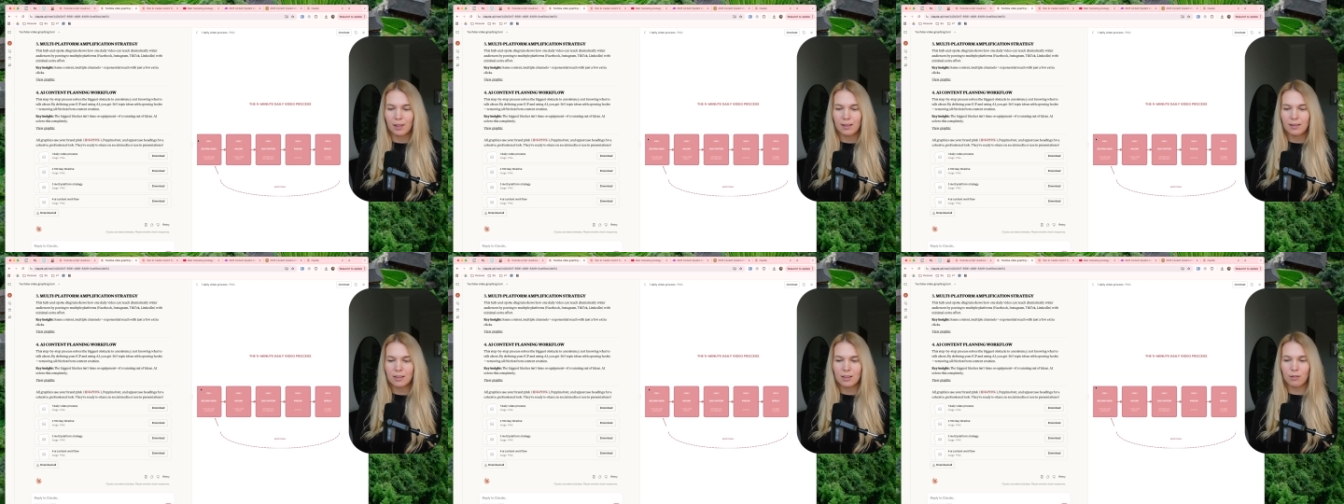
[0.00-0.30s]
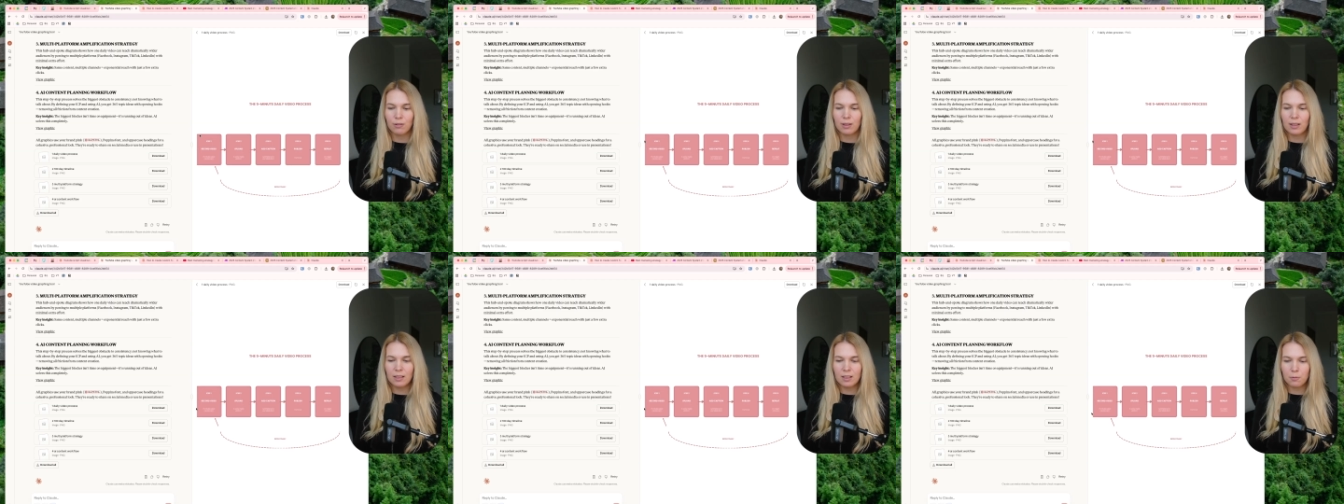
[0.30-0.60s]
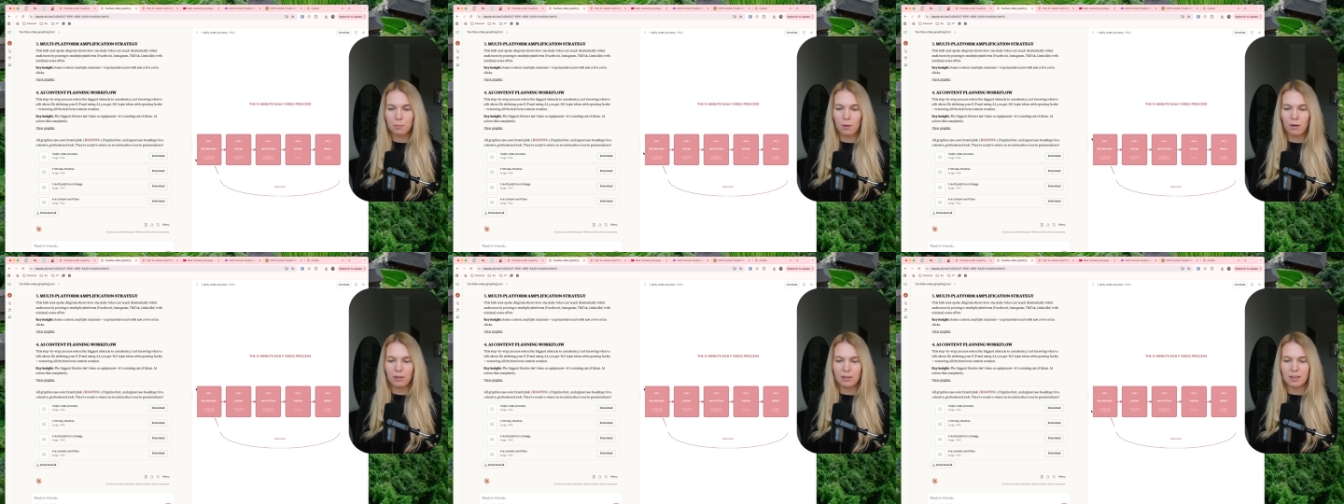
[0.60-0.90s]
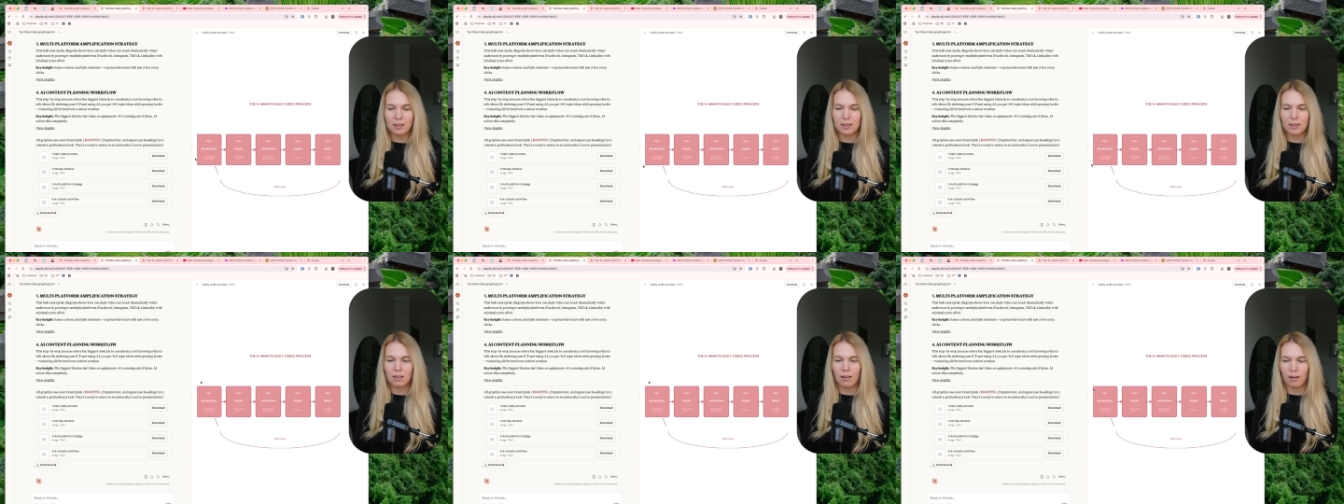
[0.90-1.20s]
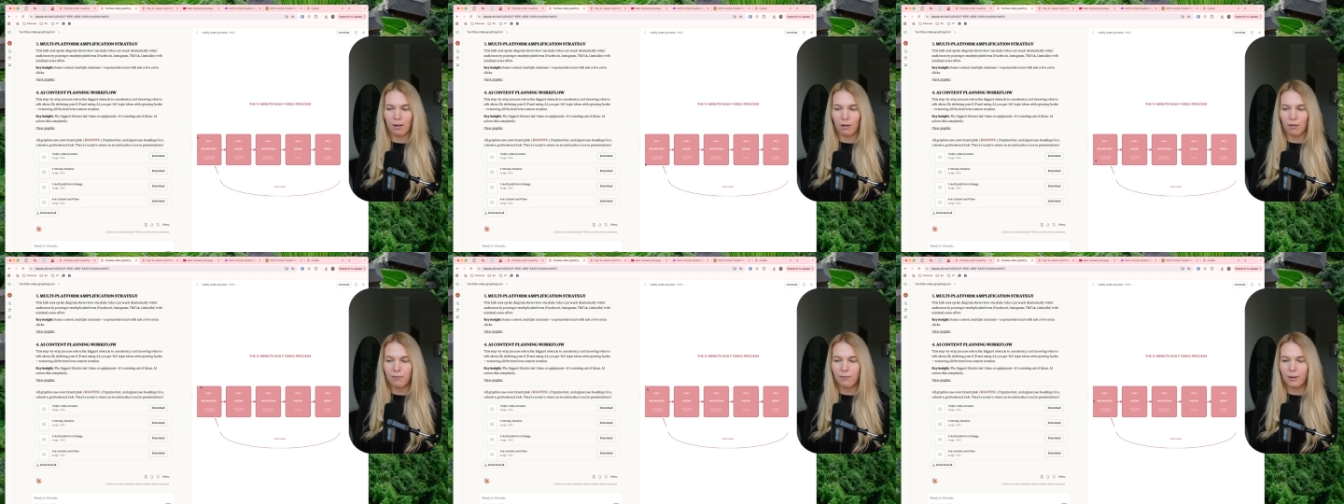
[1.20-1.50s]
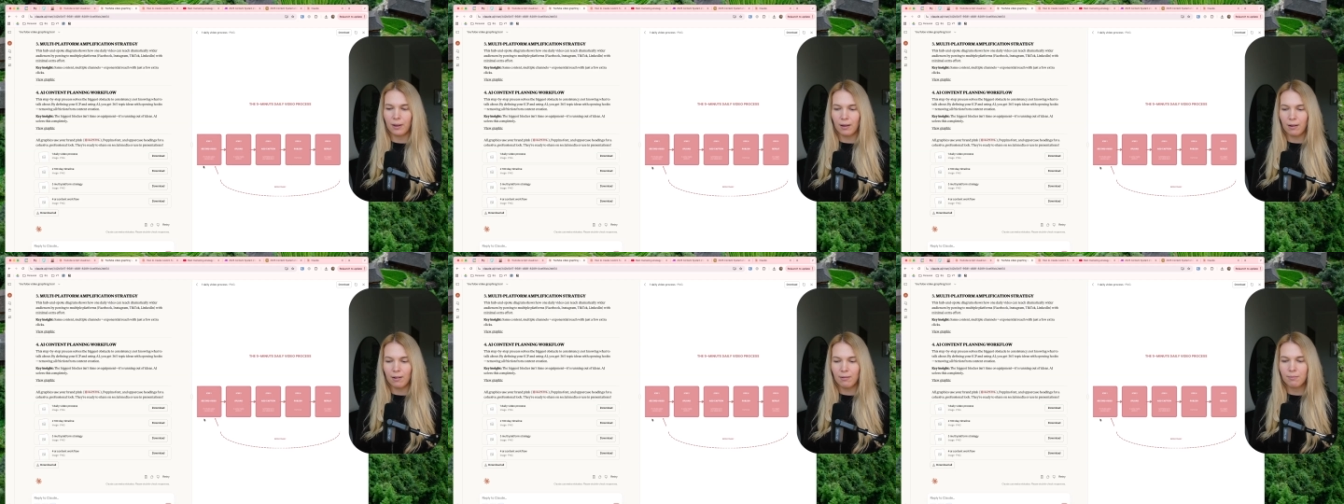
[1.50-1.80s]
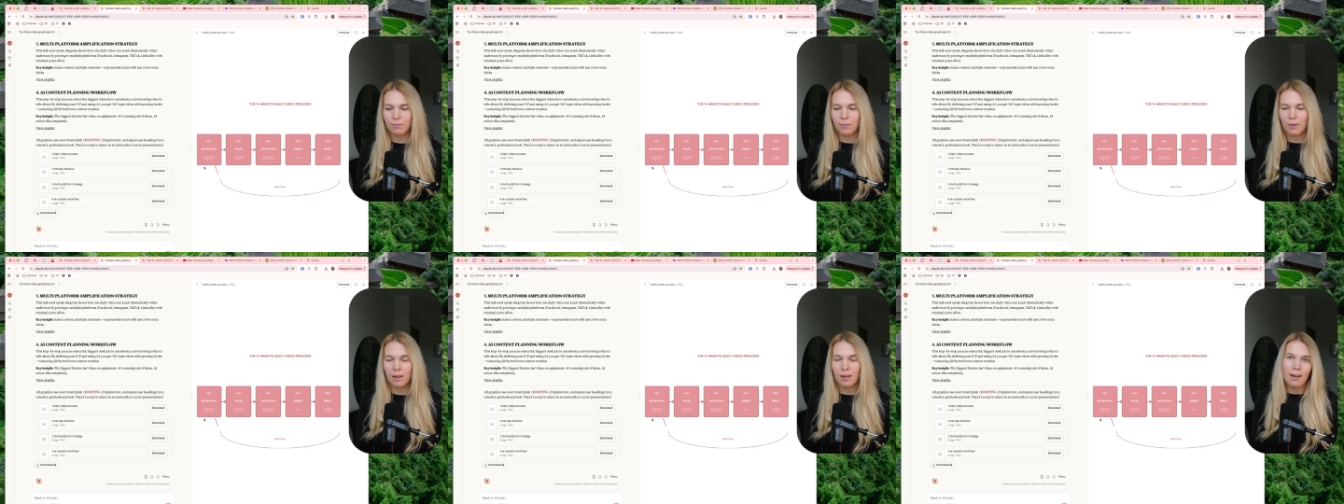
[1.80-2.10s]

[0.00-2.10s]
So this part is cut off here.